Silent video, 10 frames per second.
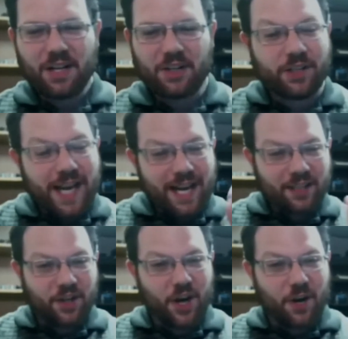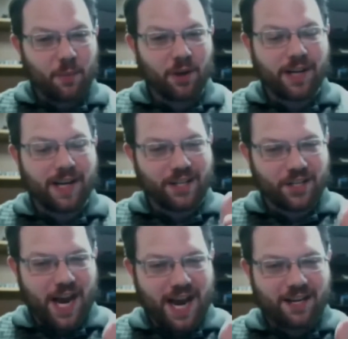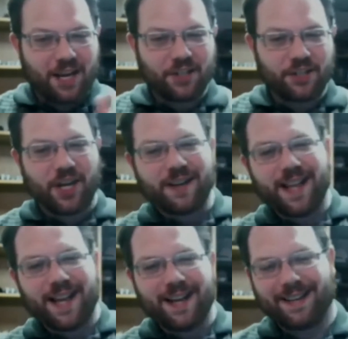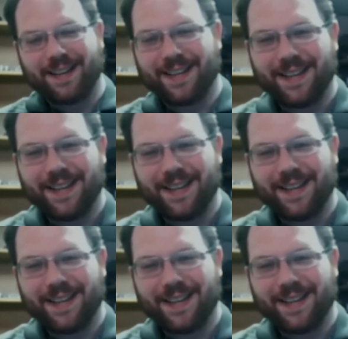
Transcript: So you're saying it's good. We're looking at jank, not junk then?